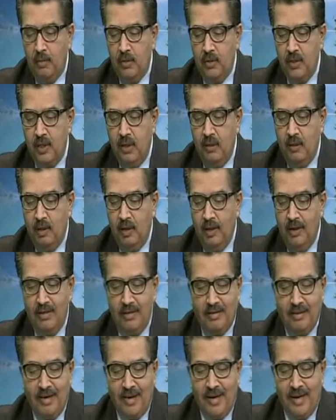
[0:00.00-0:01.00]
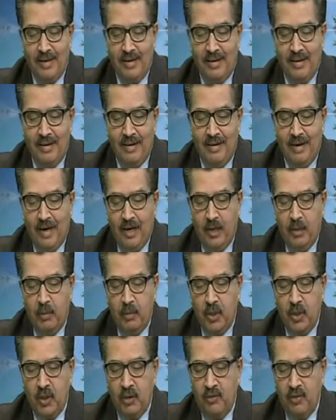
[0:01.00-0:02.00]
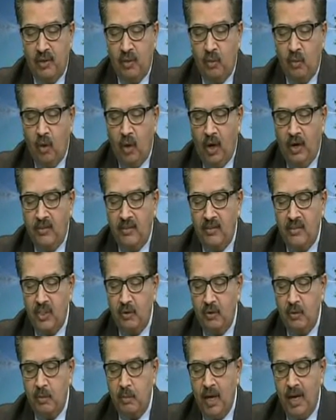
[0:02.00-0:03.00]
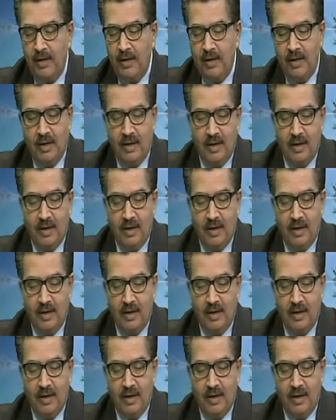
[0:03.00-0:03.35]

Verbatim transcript: Biraja Bala cried at the pitch of her voice. She was begging